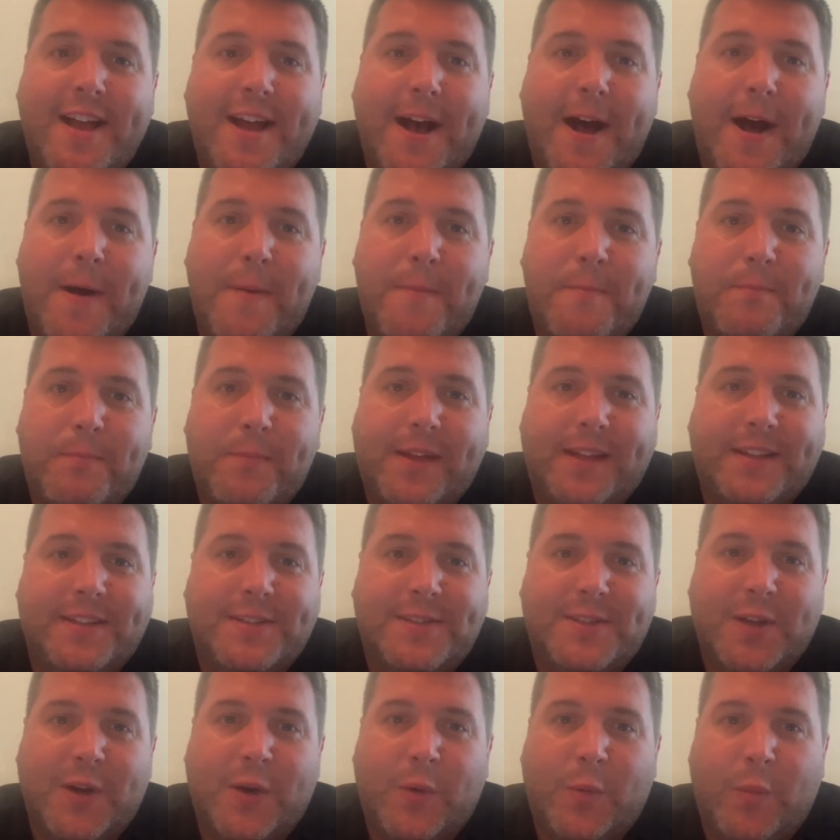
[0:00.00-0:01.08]
And
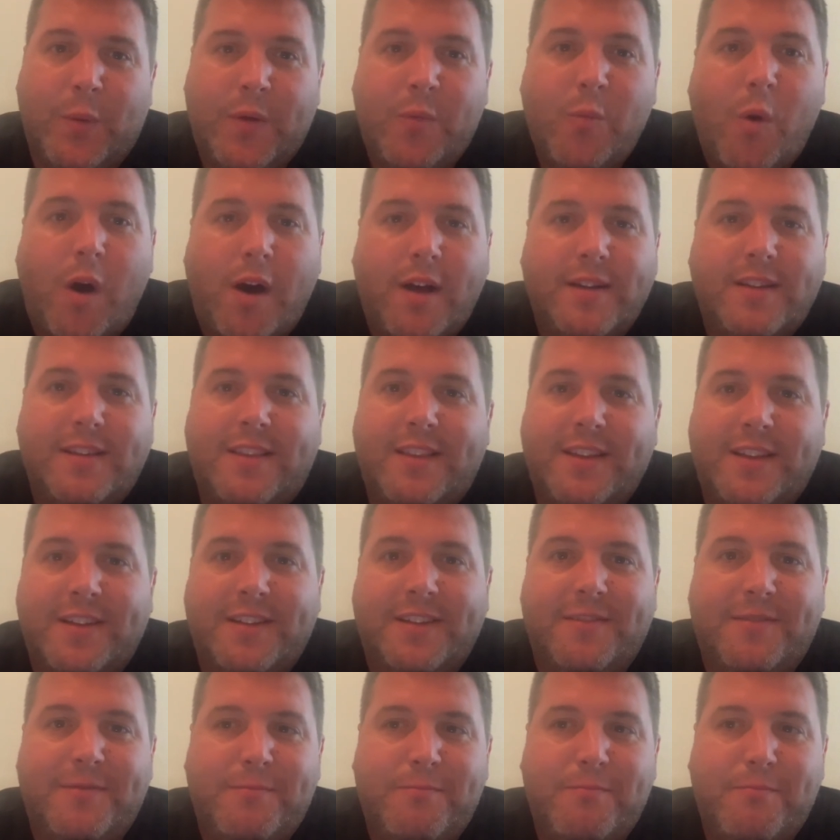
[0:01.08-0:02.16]
so we want
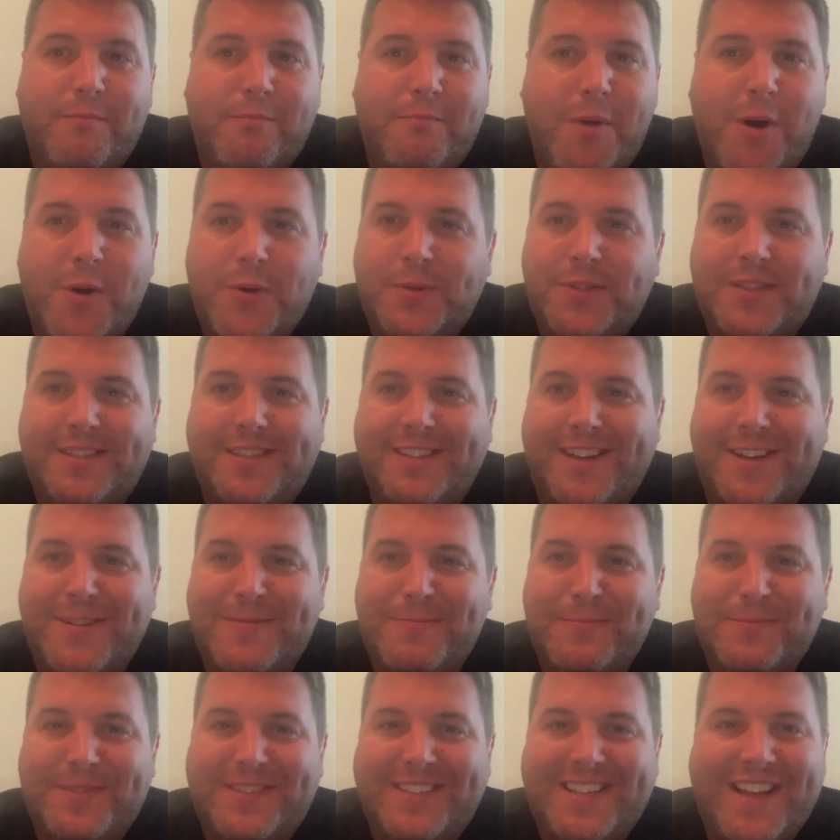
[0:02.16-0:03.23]
the most
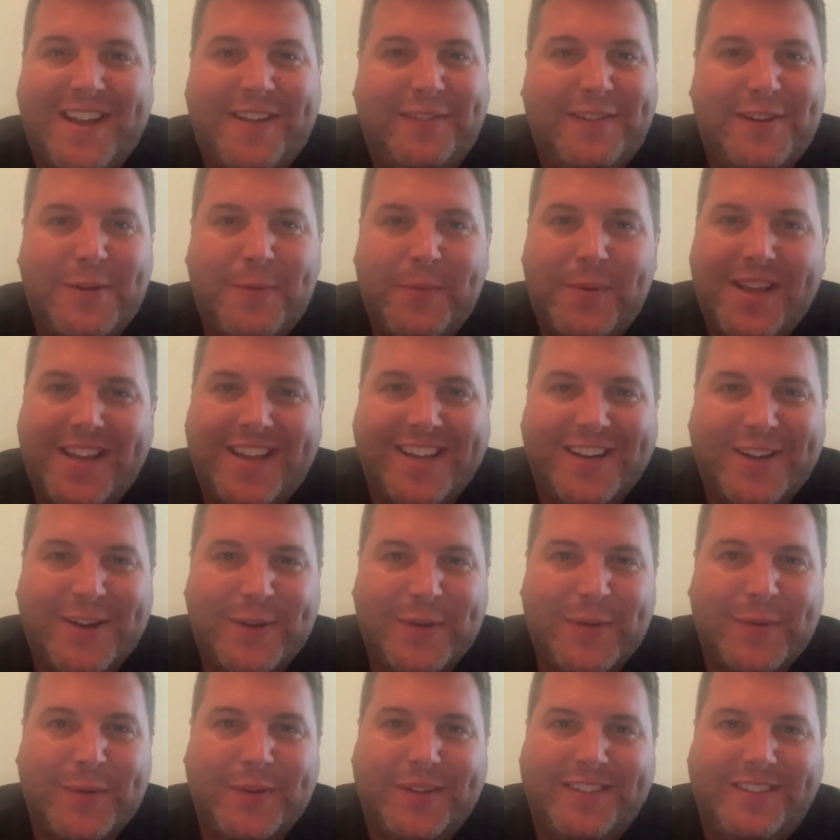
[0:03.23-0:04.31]
safety we can
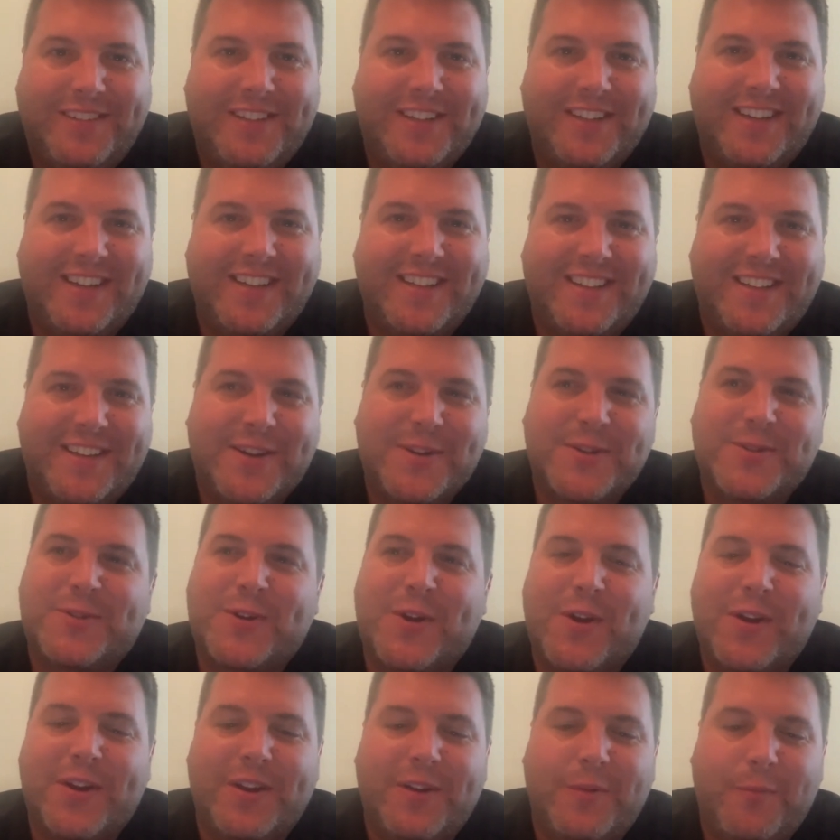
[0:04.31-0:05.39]
do to get the year
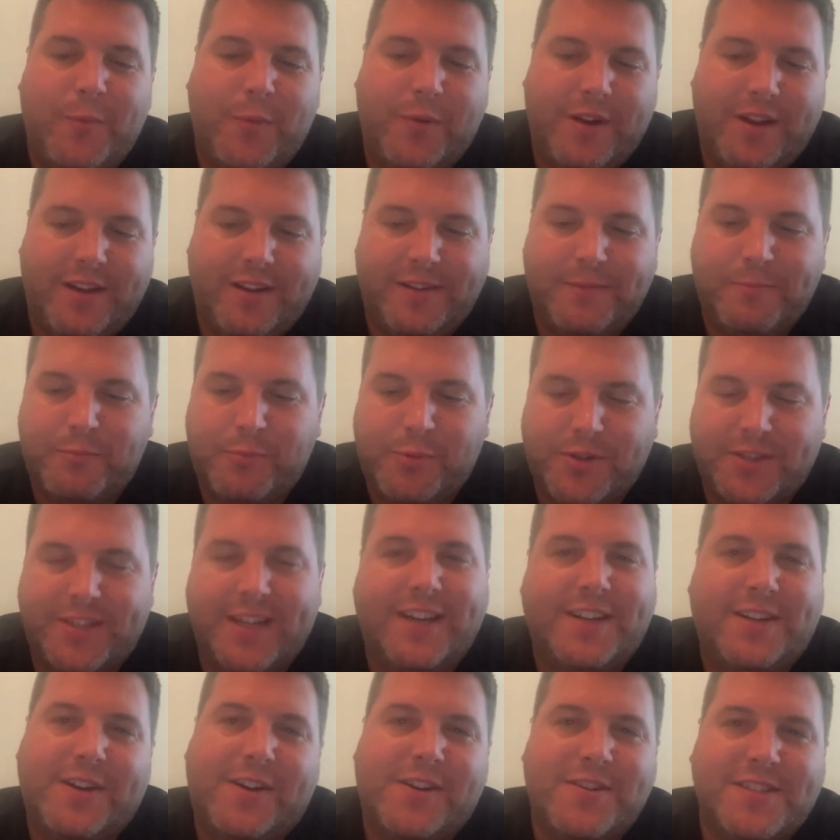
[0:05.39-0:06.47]
started and
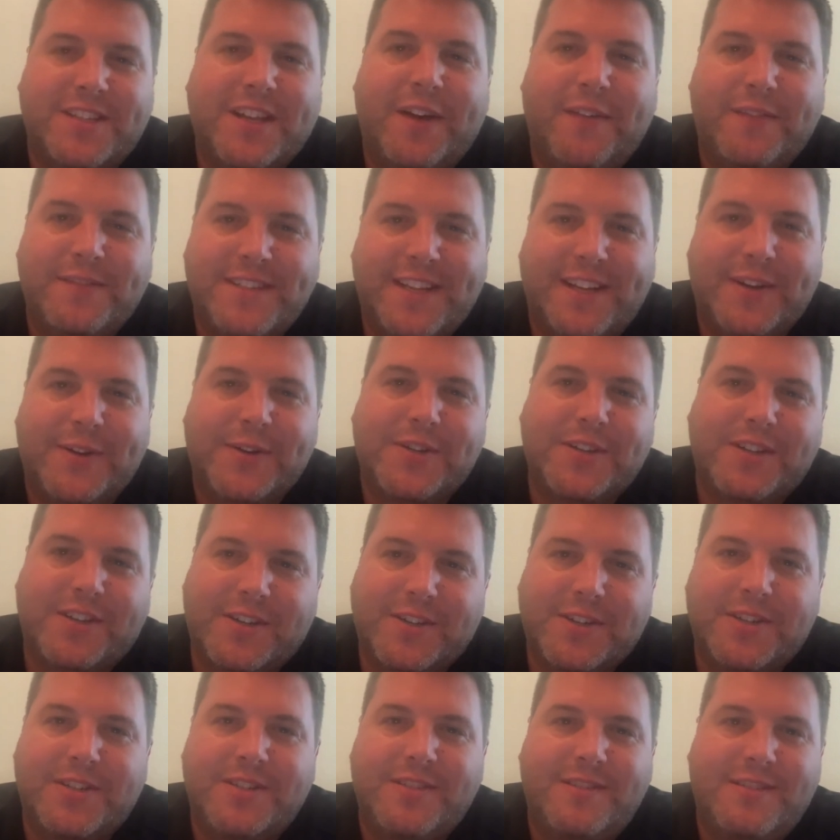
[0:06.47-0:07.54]
protect ourselves and
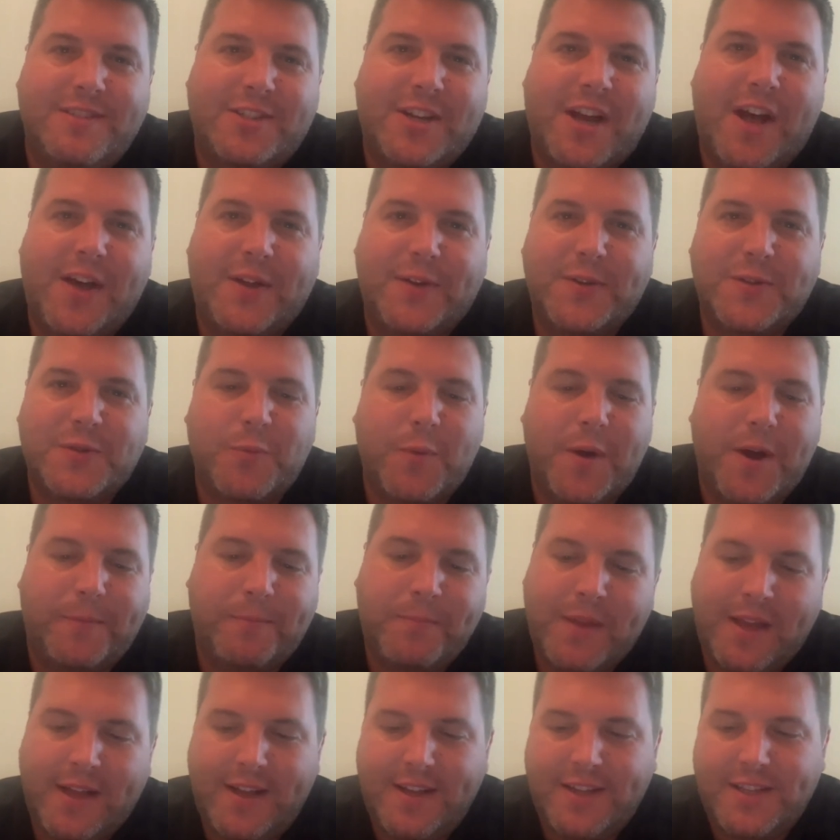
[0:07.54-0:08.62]
your child as well.
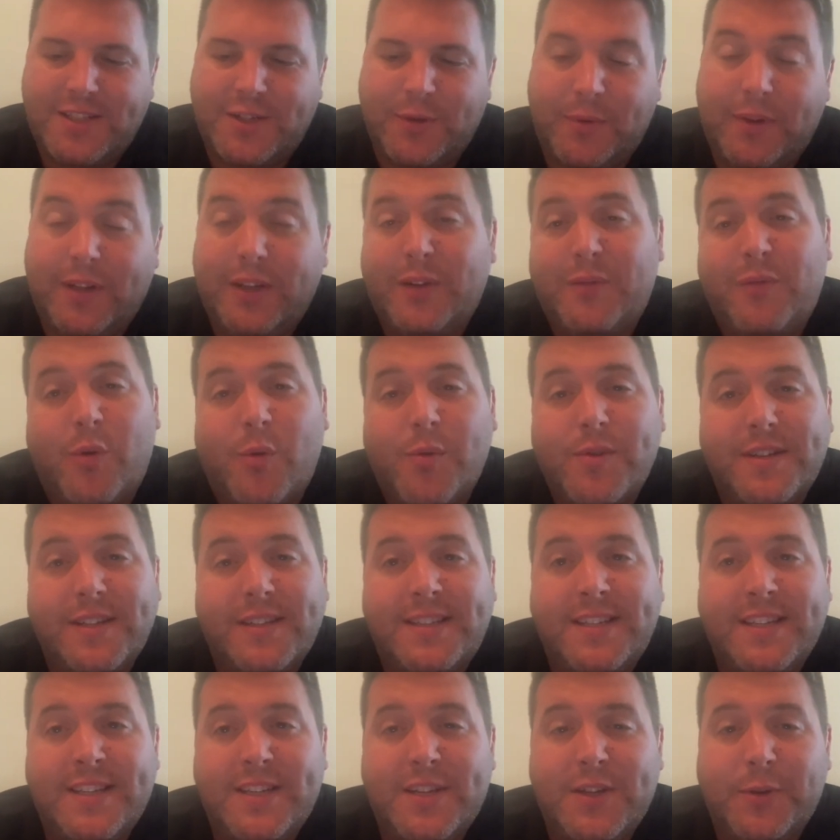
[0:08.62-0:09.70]
So we look forward to
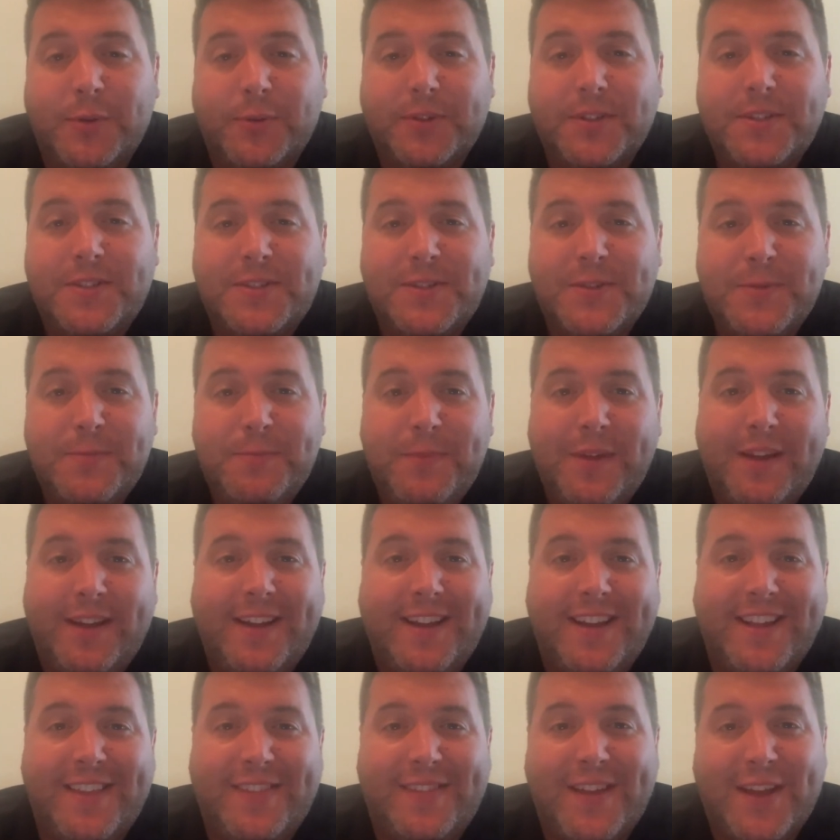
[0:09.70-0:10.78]
seeing you real soon,
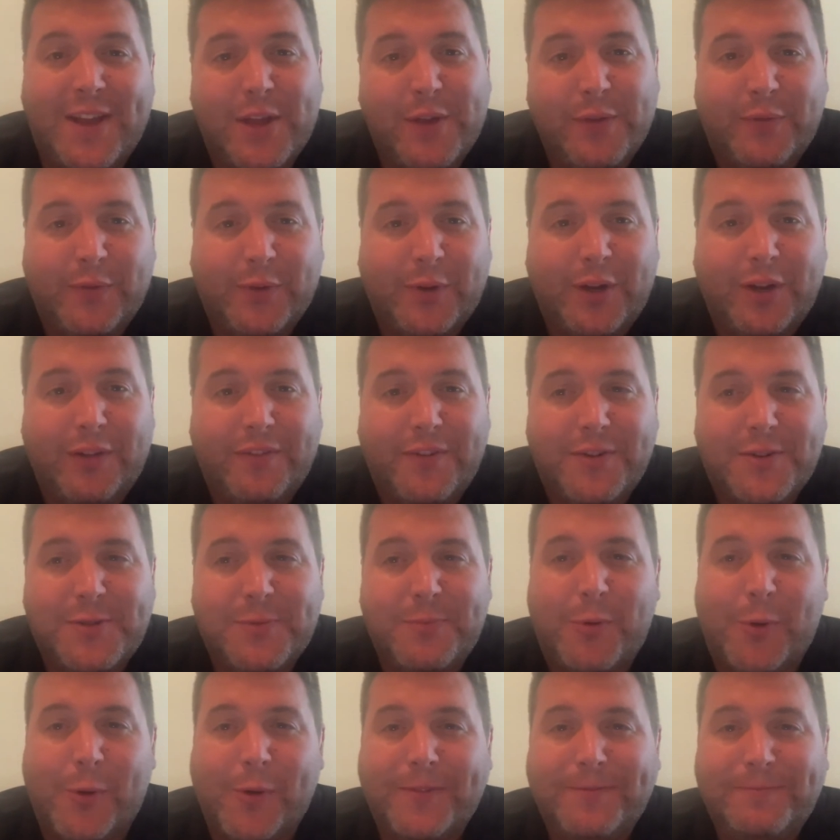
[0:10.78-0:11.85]
and thank you for all of your support.